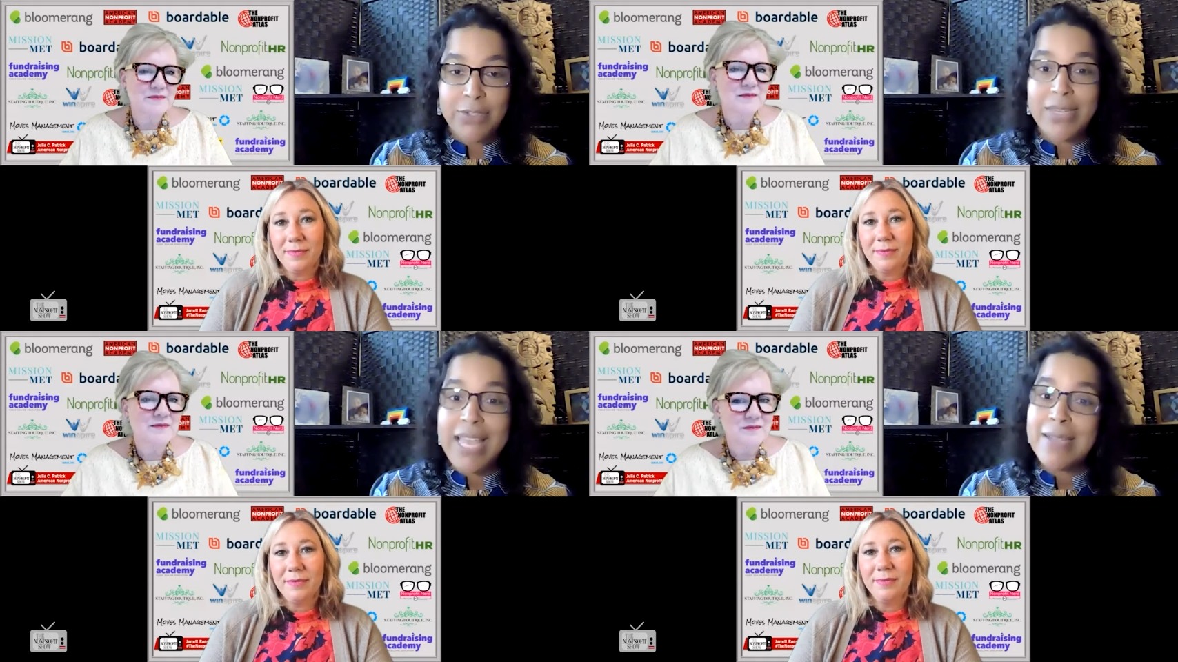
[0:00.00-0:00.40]
Speaker 1: So
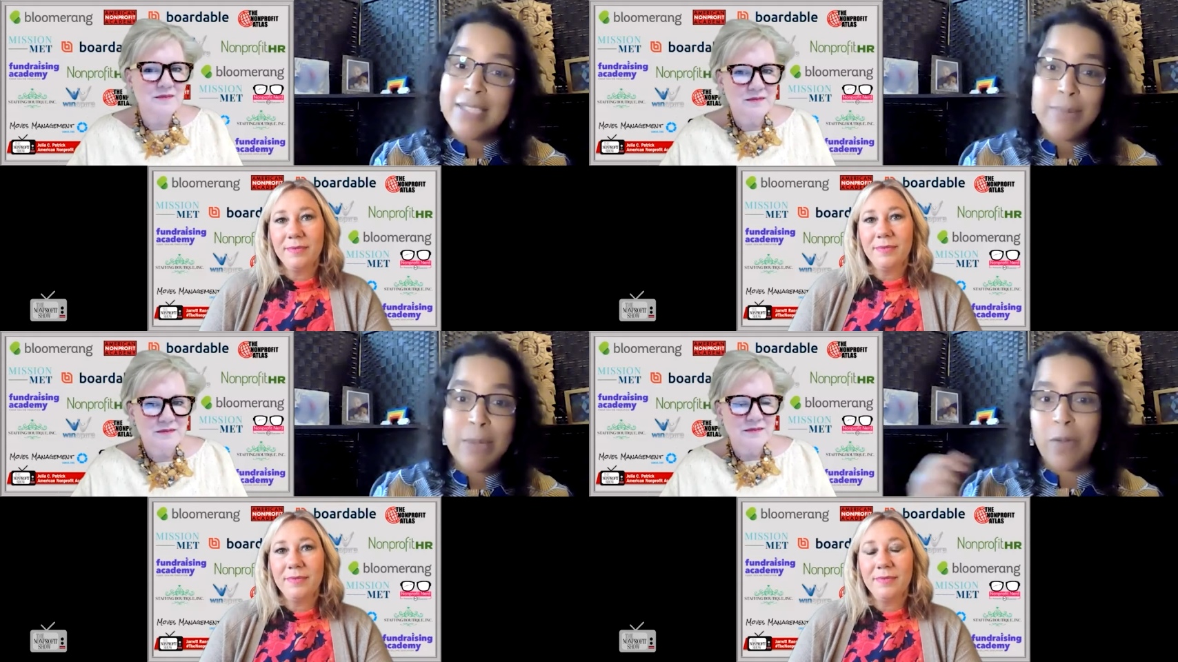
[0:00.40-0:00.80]
it can't
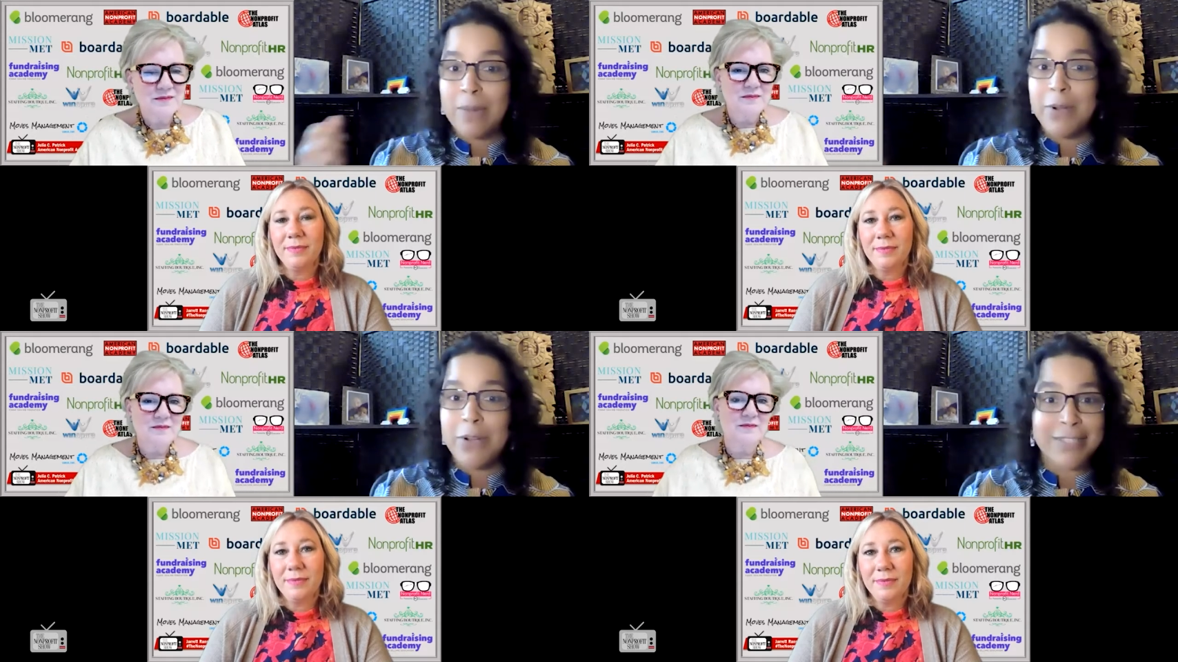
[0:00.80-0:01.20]
just be one
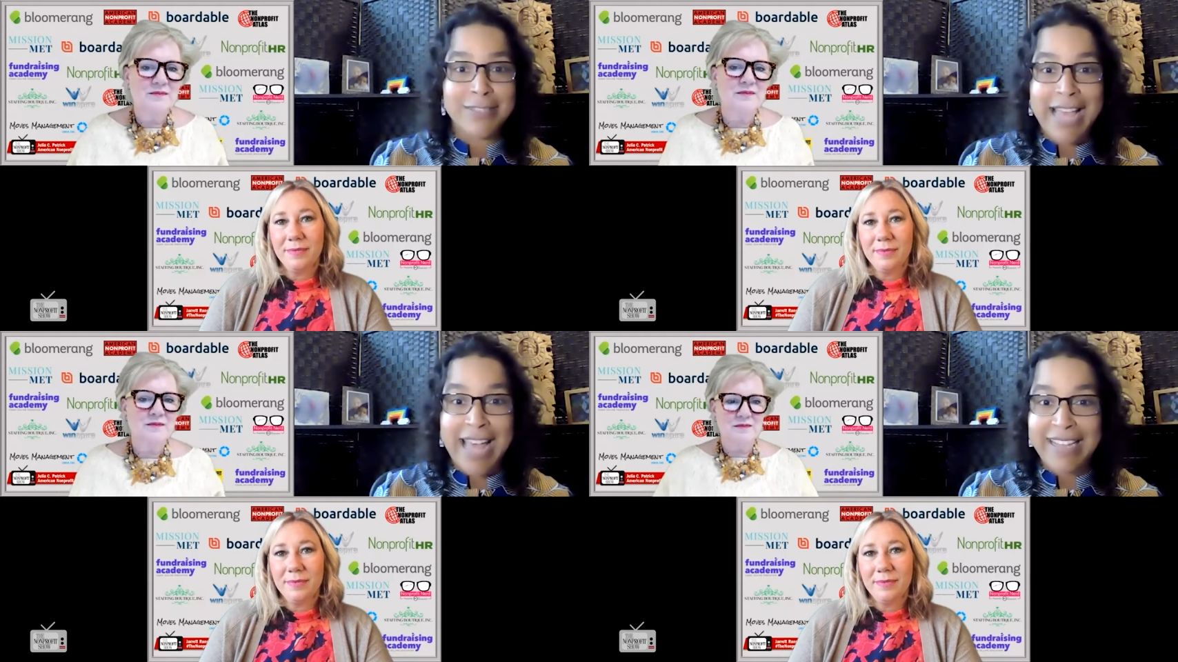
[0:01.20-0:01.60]
person
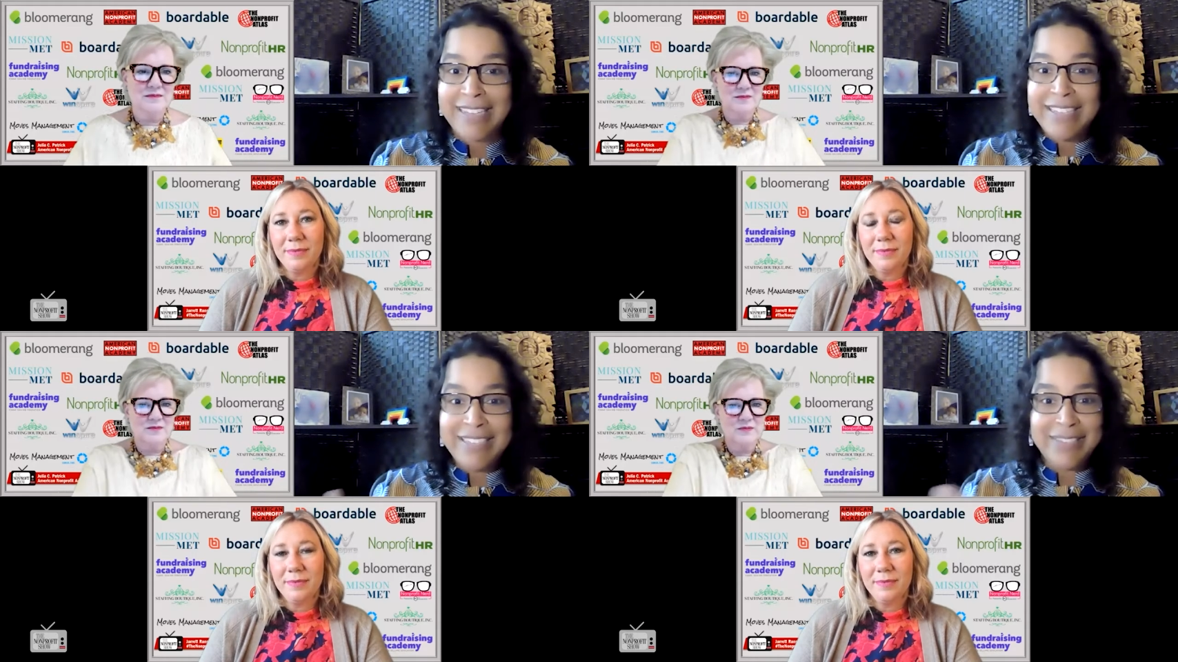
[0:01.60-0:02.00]
that
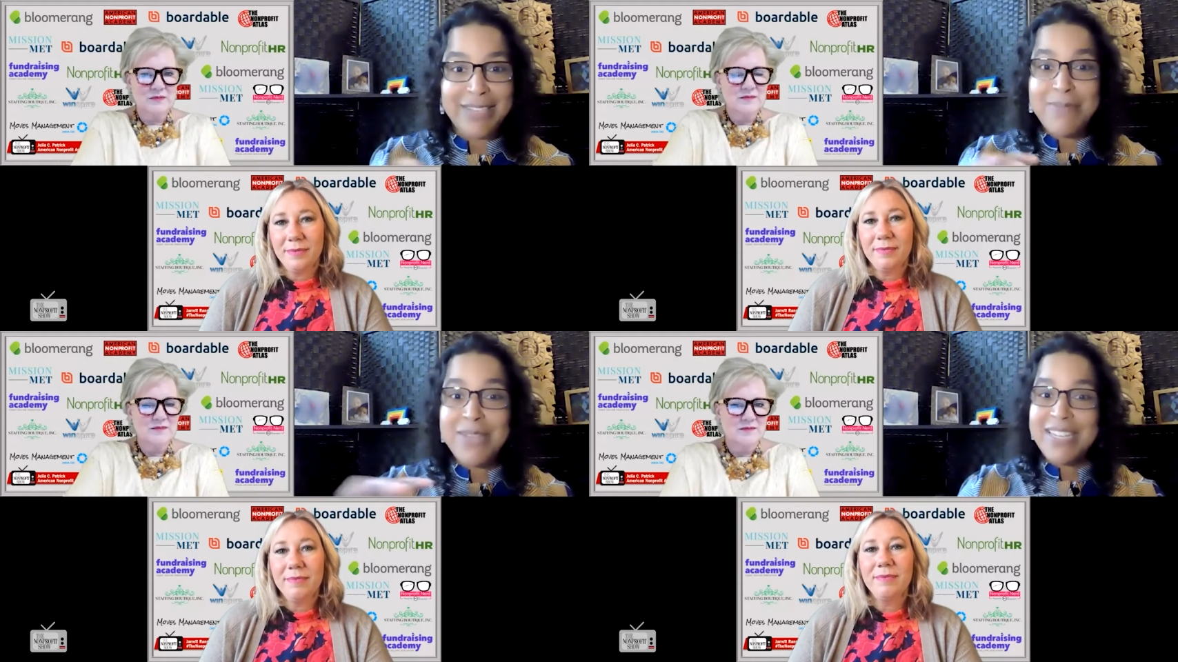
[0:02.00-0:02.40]

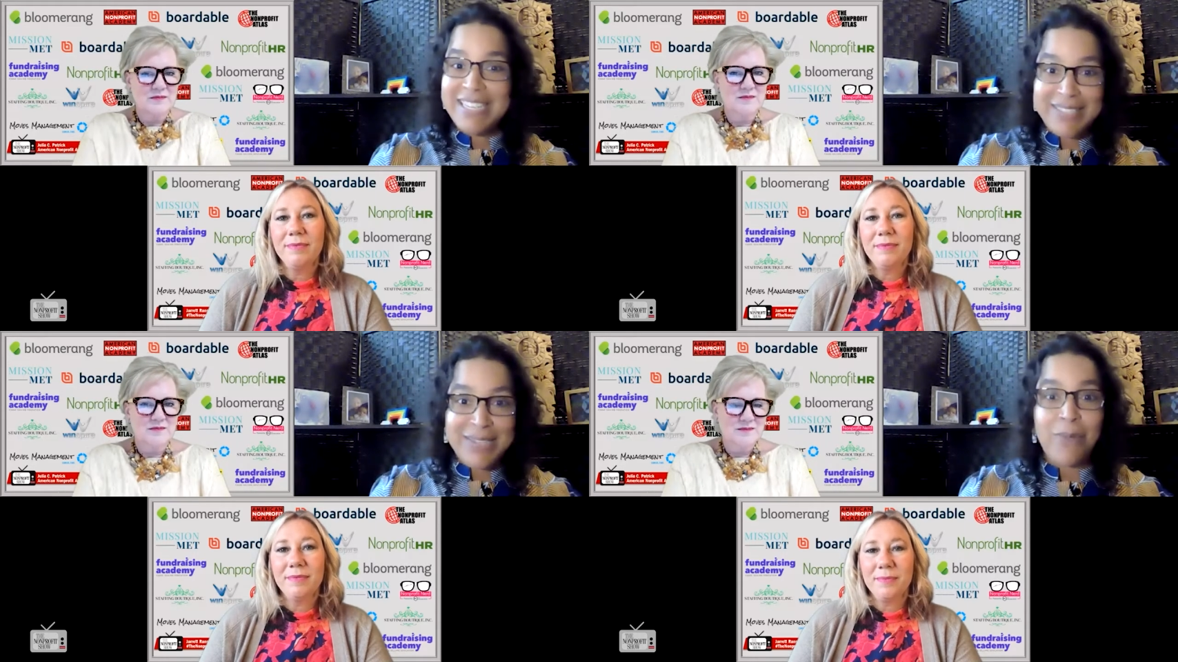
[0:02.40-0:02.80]

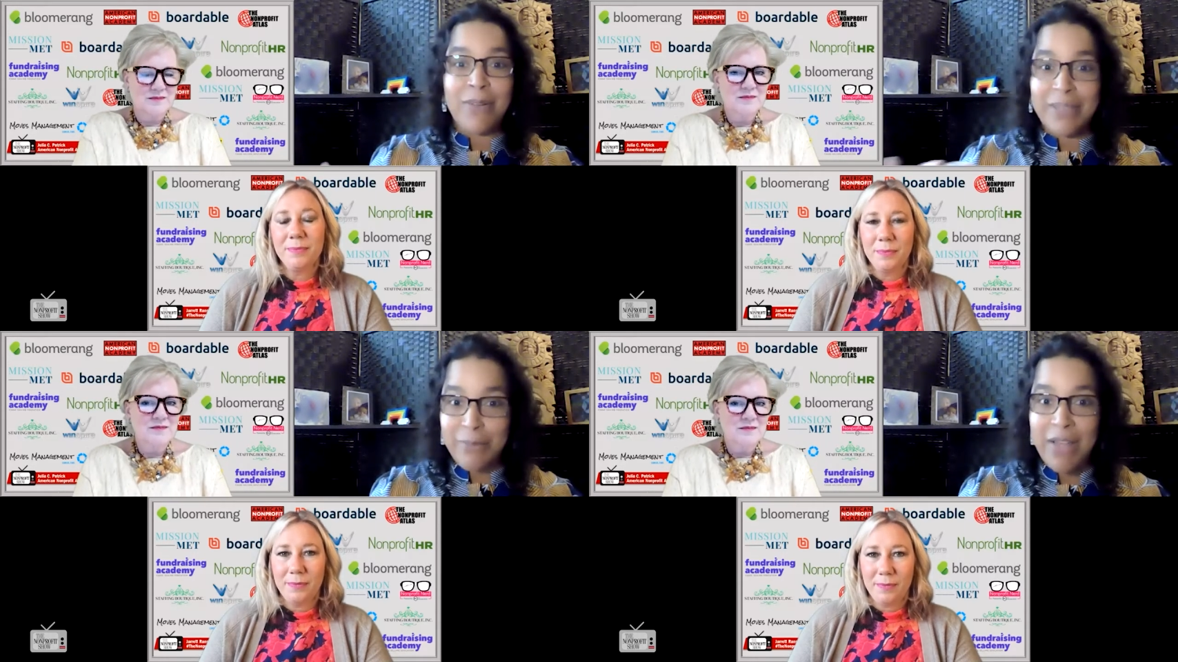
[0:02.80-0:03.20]
communities know
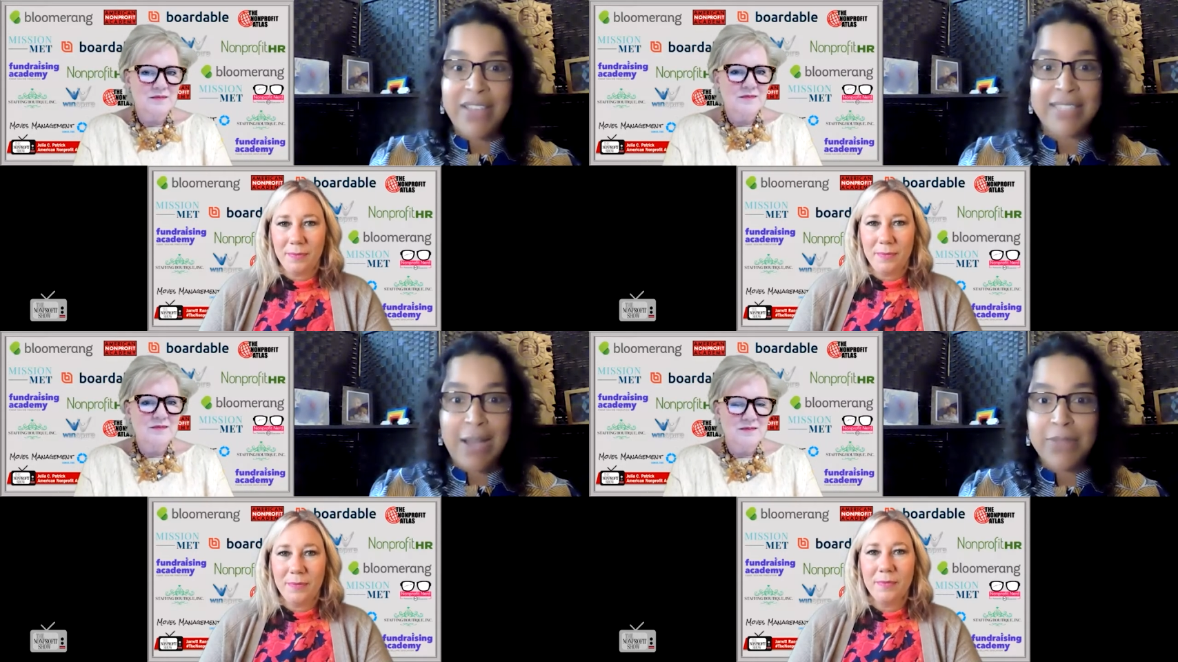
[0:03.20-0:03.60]
really well
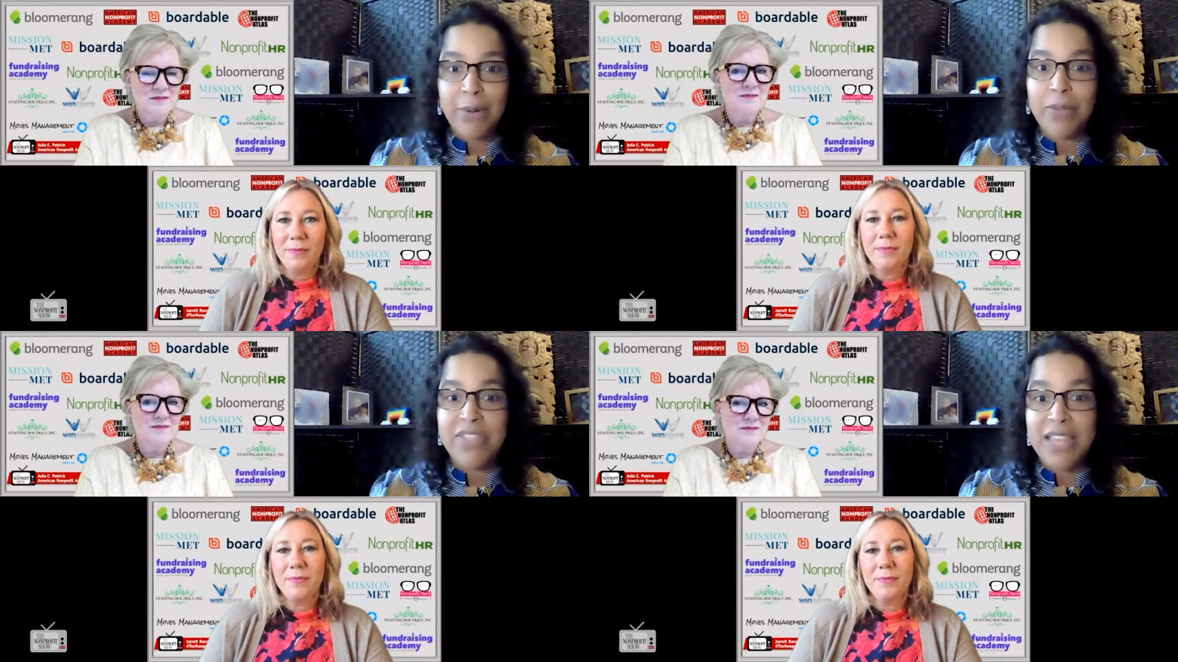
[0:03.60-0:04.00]
that's out there
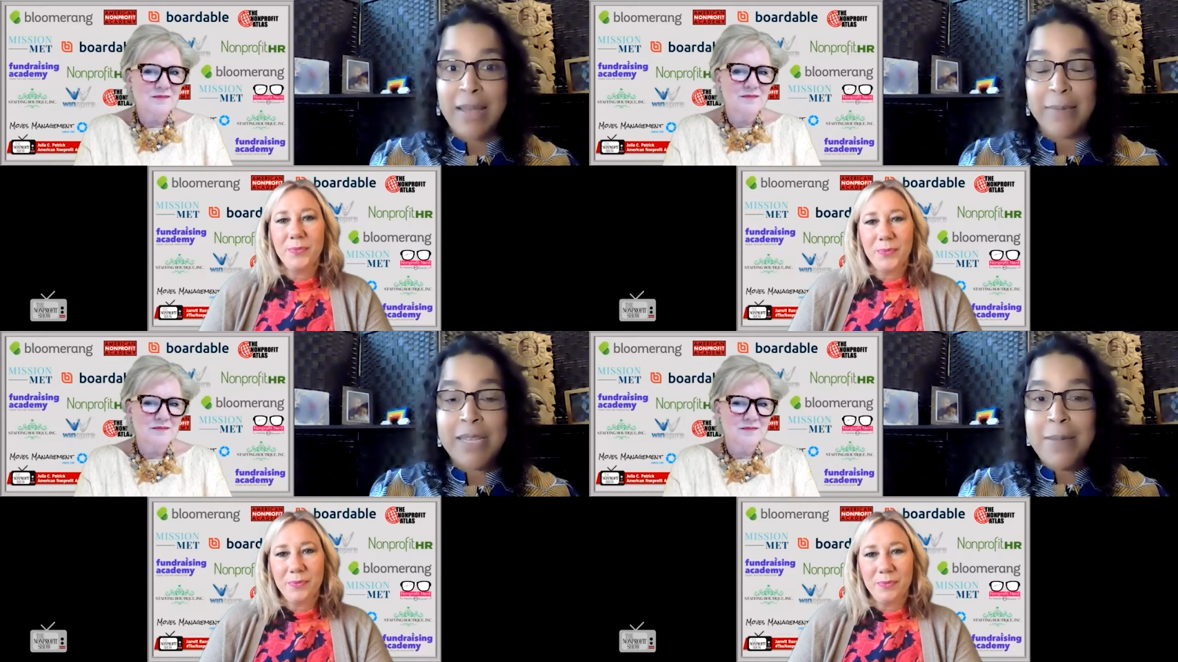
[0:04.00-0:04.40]
with them